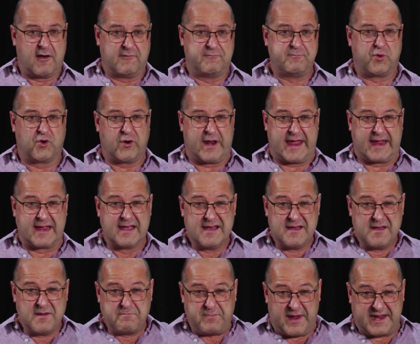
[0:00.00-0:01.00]
of putting
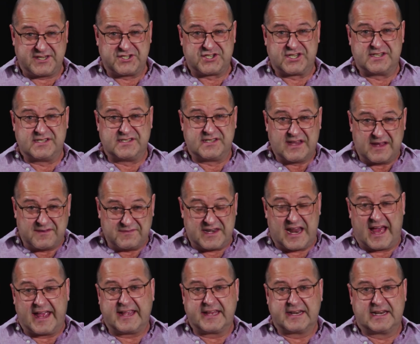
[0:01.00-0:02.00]
pictures
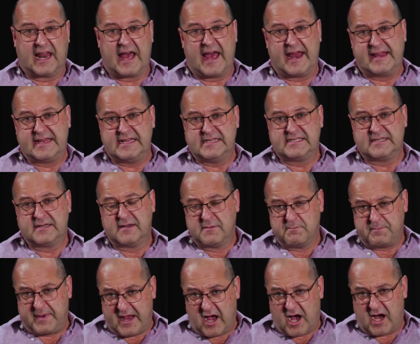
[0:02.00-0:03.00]
of naked ladies
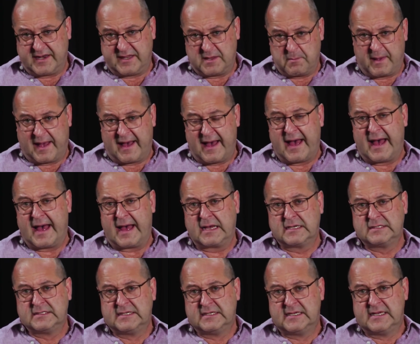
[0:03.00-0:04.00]
behind the
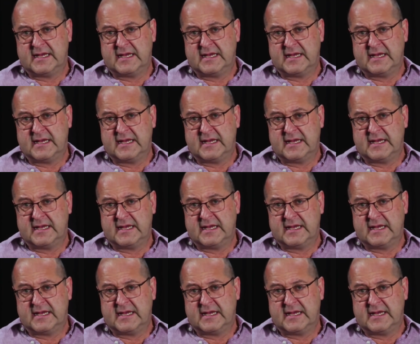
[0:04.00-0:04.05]
bar.